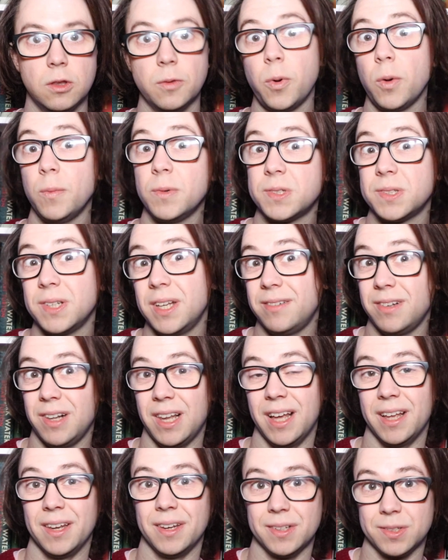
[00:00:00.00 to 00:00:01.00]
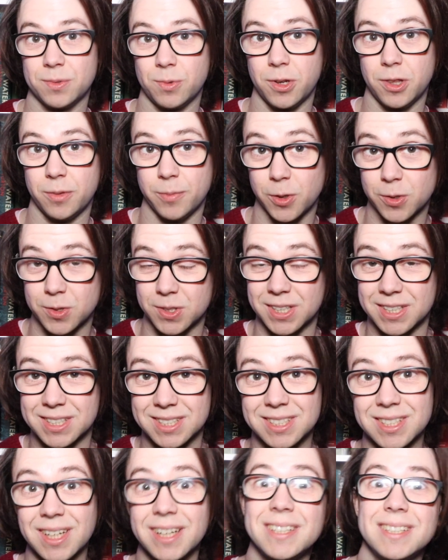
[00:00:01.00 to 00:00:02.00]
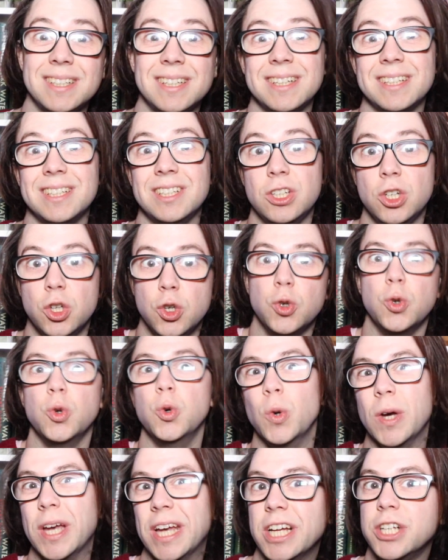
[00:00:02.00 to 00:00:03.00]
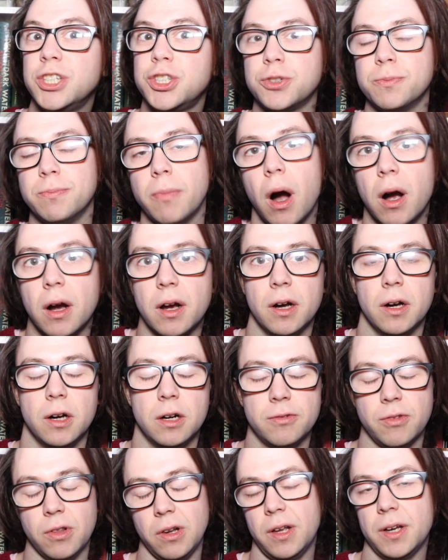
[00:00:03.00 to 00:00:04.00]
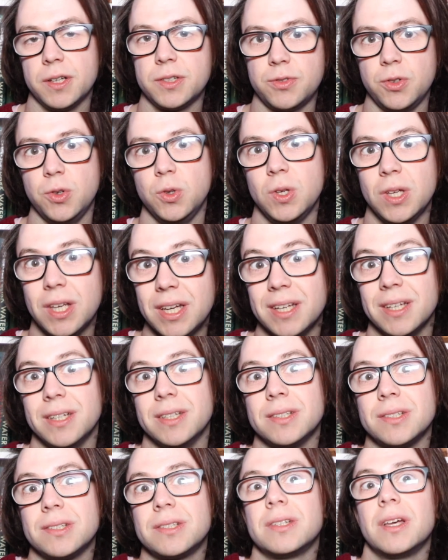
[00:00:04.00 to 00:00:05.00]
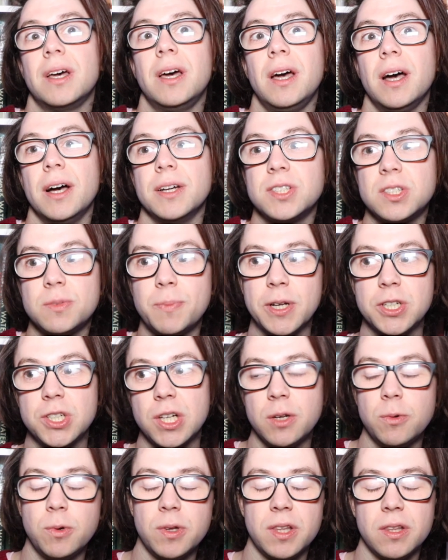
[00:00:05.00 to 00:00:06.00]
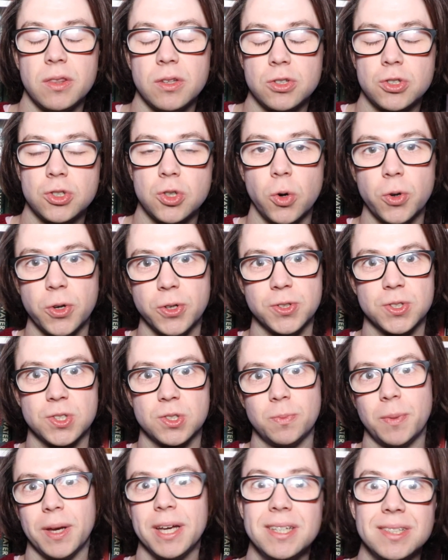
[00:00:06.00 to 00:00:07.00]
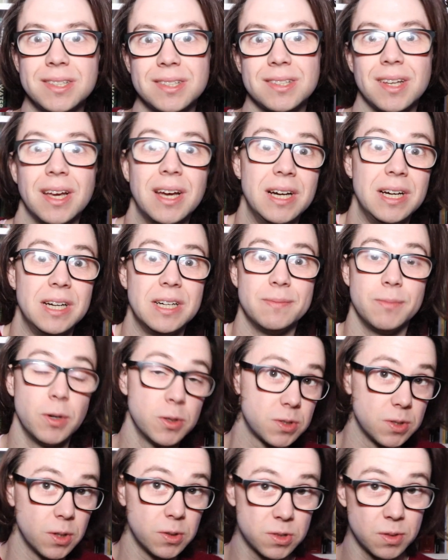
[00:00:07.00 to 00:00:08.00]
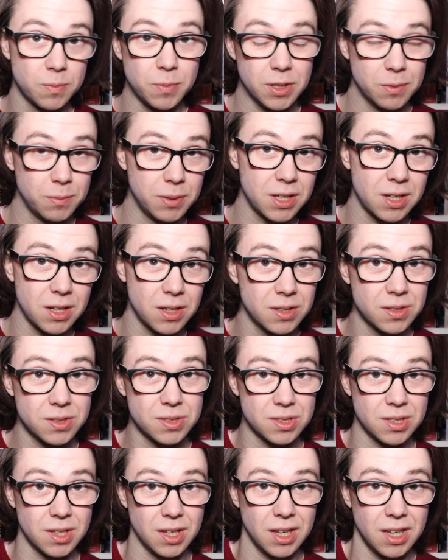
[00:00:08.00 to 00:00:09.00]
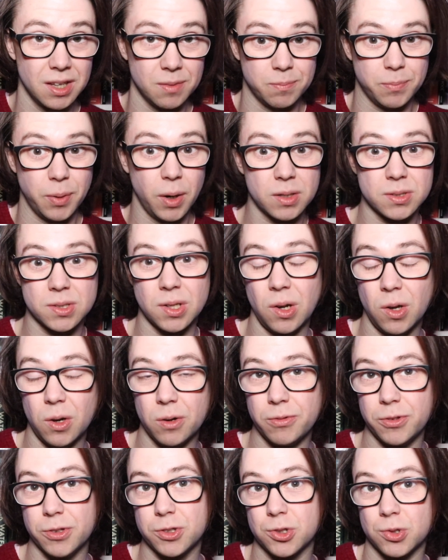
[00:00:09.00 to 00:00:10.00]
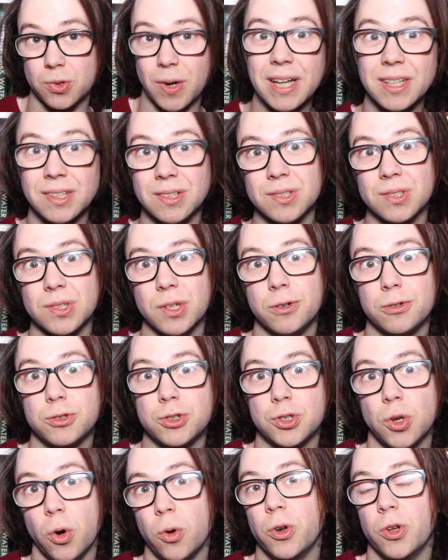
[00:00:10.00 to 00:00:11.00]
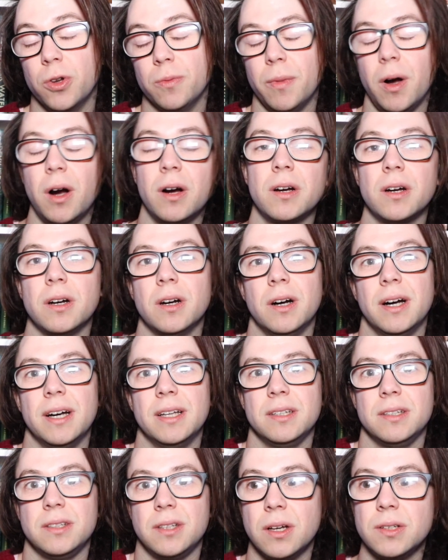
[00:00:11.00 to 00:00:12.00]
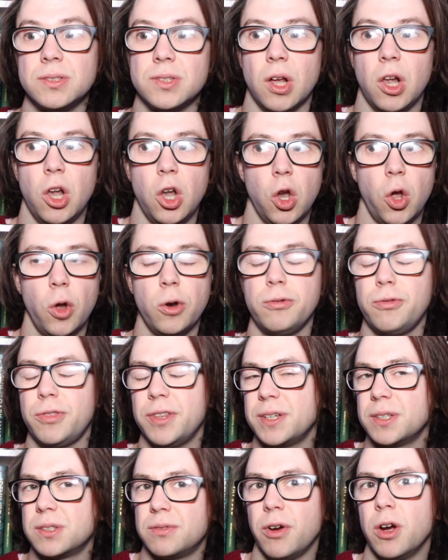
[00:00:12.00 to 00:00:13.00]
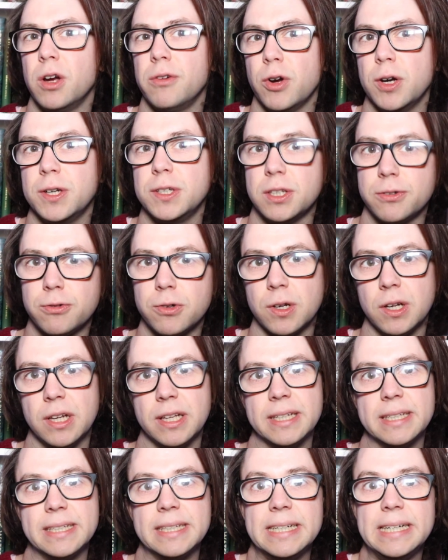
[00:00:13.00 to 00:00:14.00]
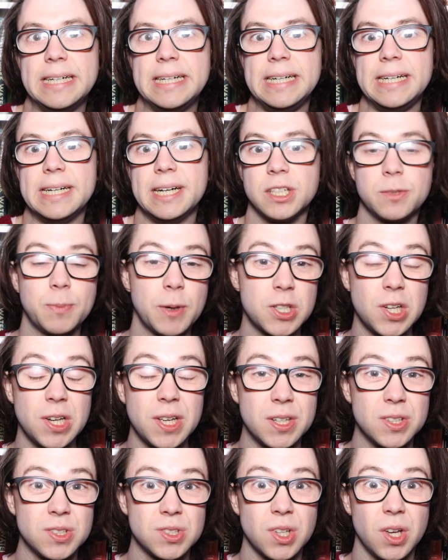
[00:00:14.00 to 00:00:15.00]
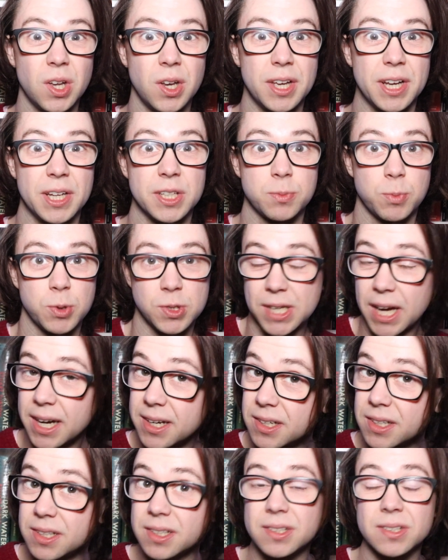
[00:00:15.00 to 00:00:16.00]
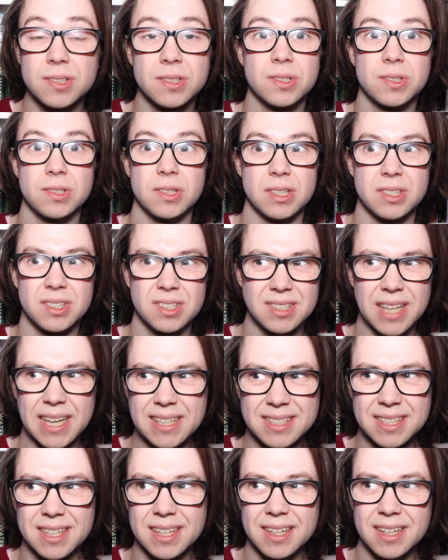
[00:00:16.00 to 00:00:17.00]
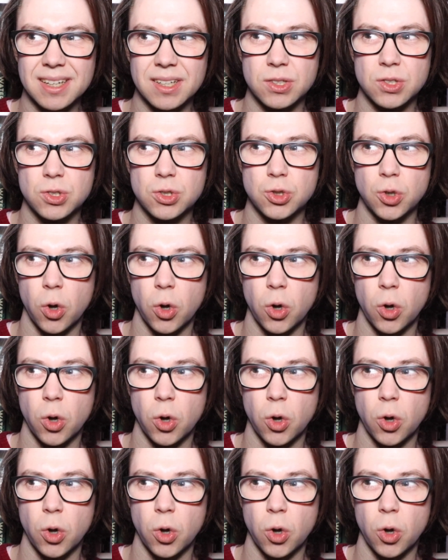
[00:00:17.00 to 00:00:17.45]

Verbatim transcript: The Promised Neverland is one of the most exciting new-ish manga of the last few years, especially within the shonen space, most notably because it bucks a lot of the trends of shonen manga and does a lot of things very, very differently, especially concerning its protagonists, its setting, its